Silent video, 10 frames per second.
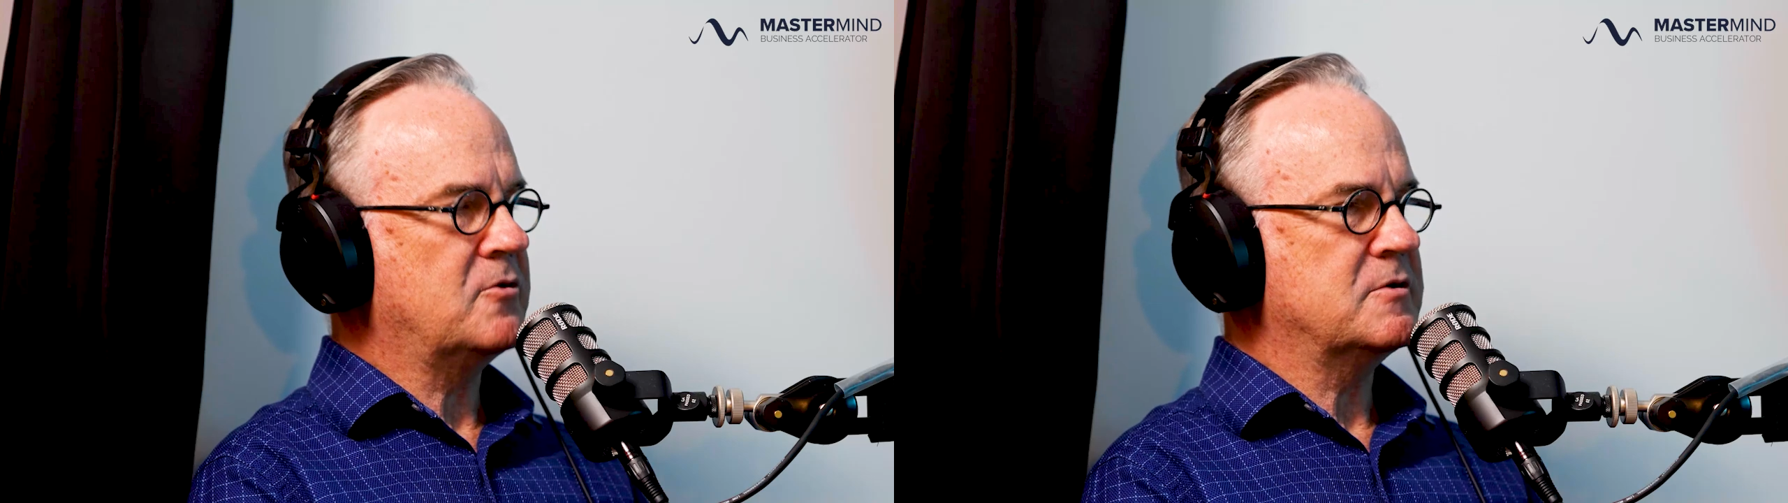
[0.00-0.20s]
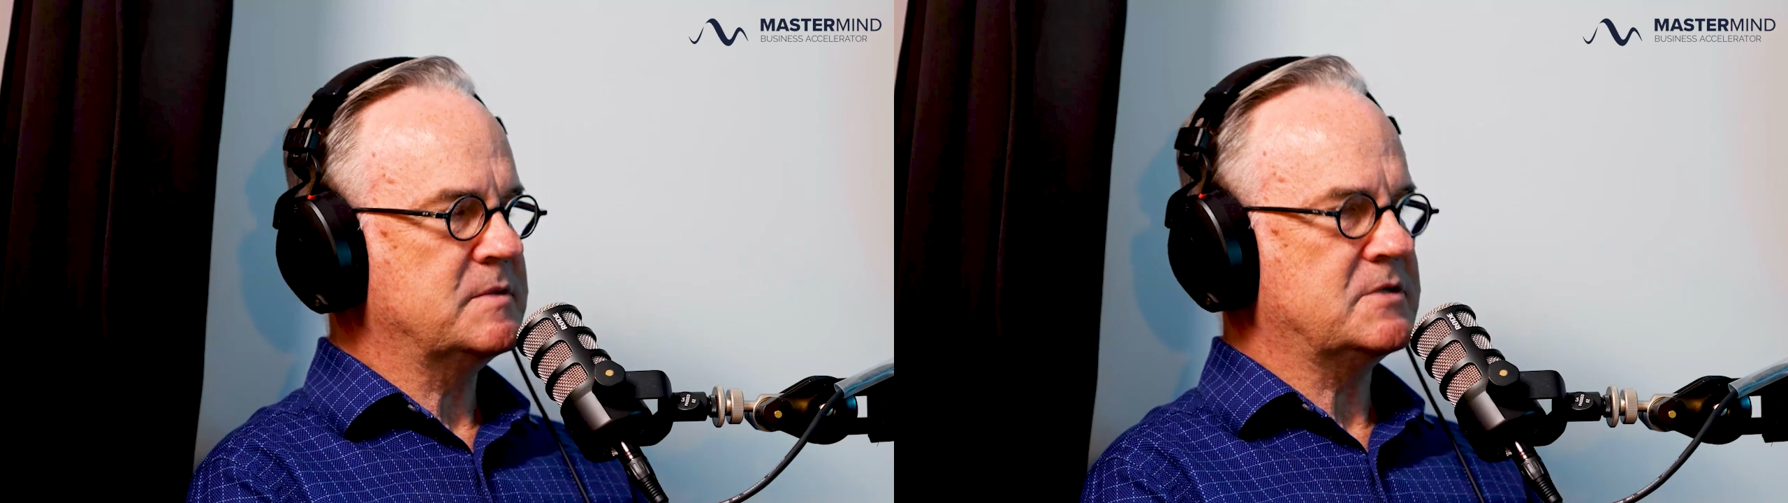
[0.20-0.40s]

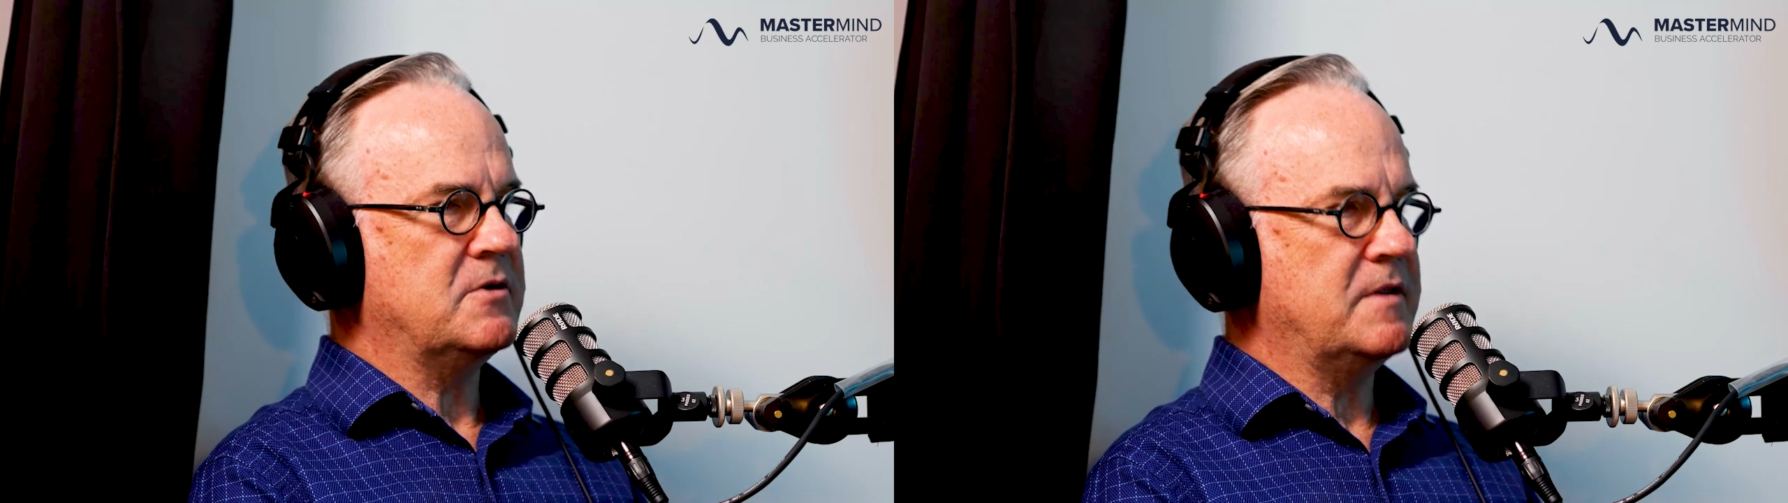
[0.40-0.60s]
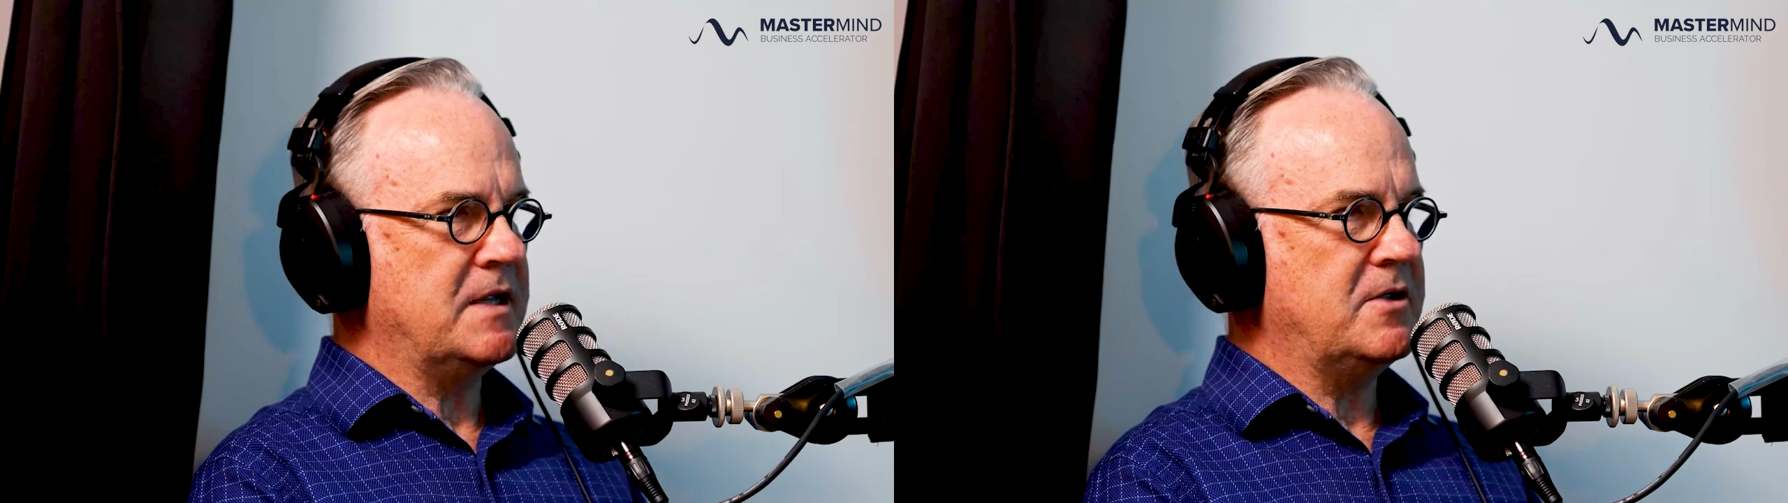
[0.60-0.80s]
Christmas
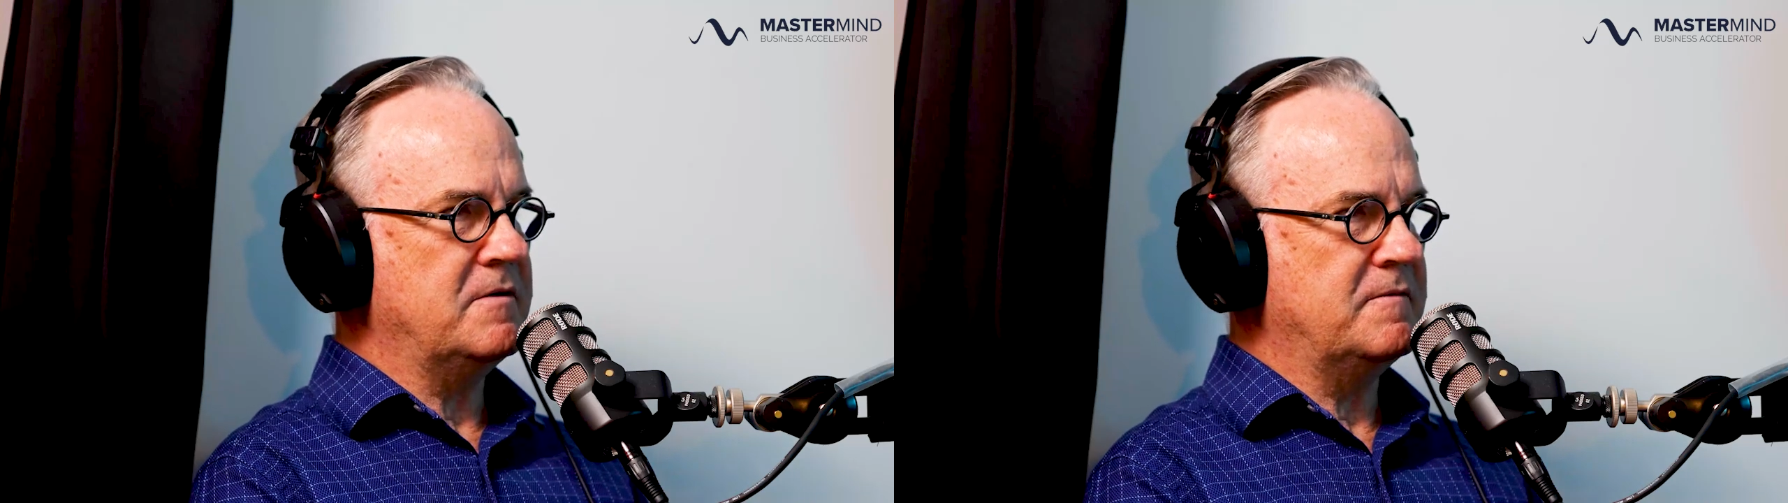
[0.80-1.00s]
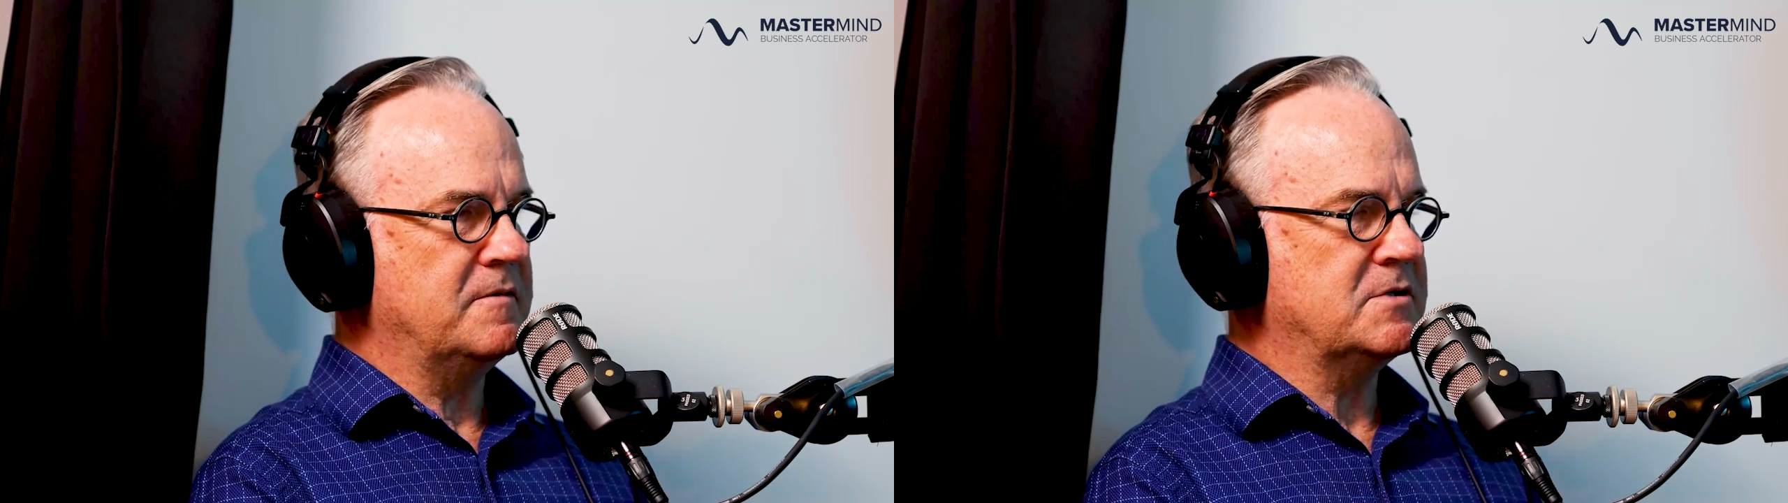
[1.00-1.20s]
story, thank you,
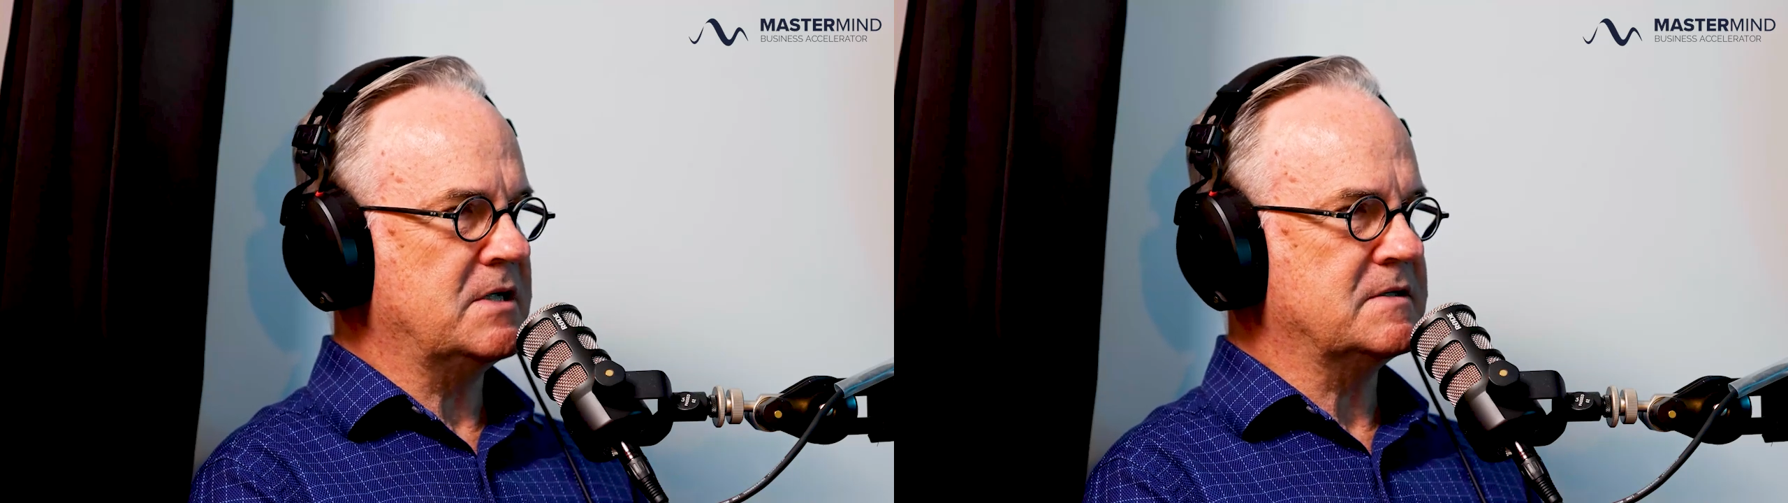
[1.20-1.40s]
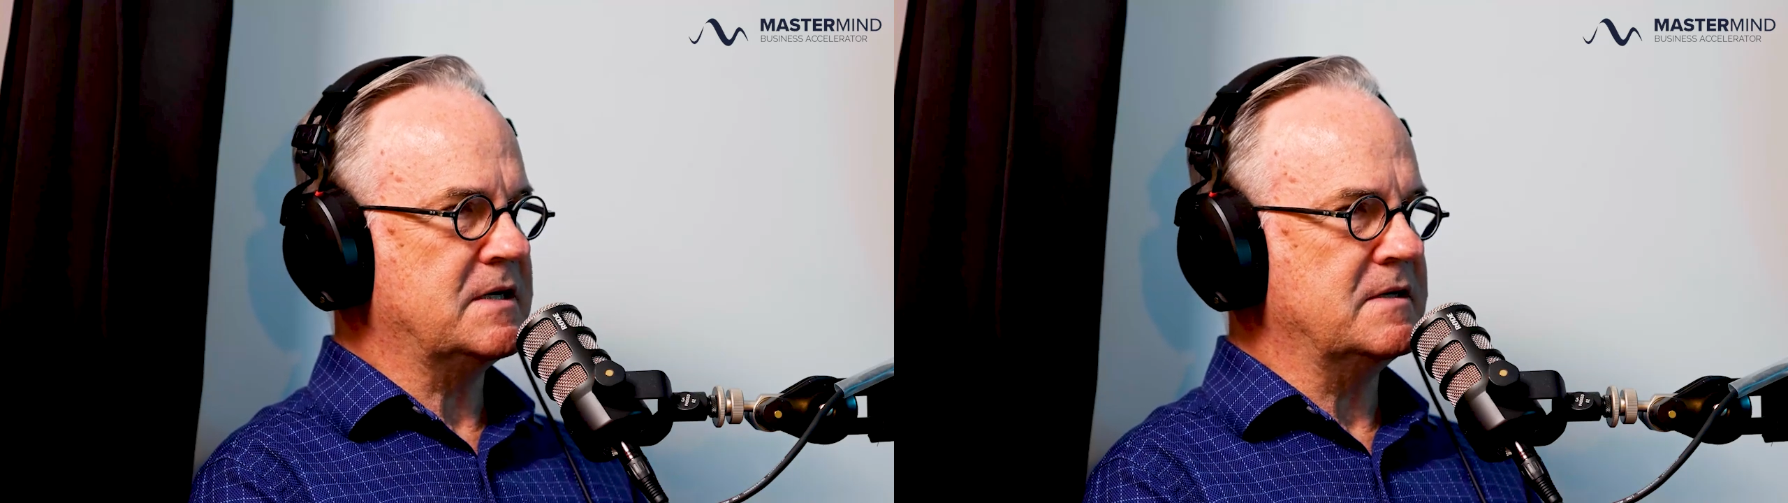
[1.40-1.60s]
from
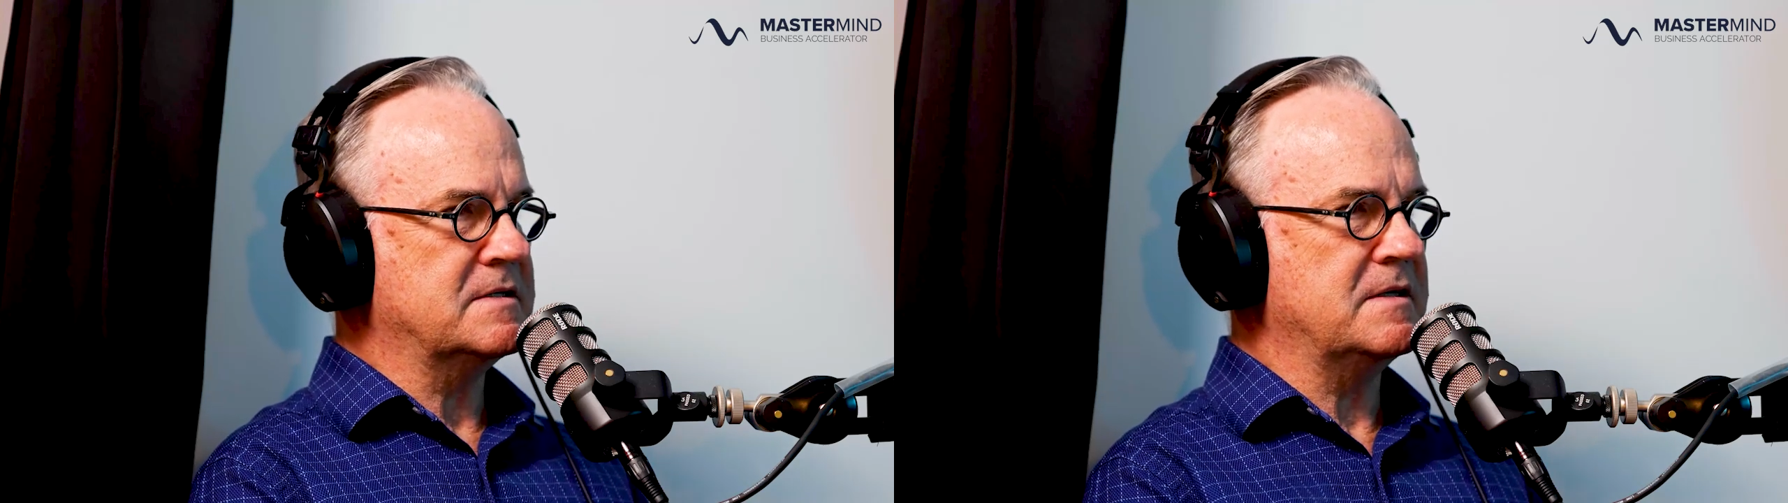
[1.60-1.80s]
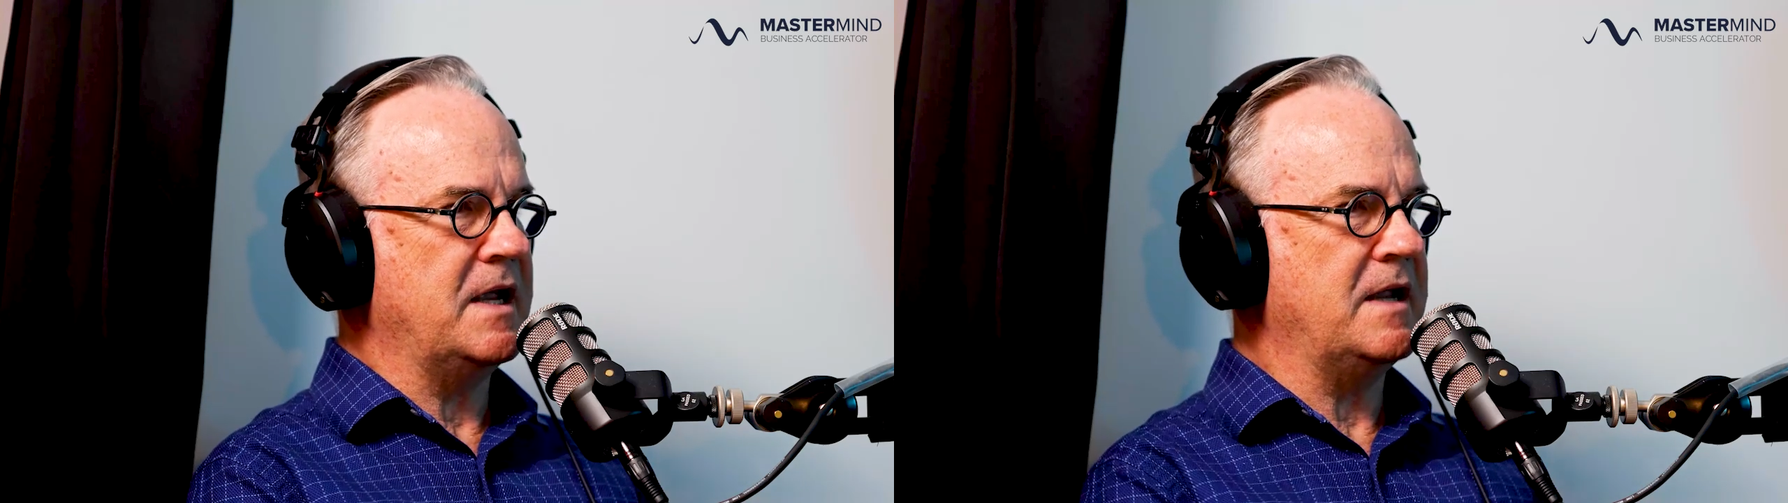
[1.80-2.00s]
Charles Dickens.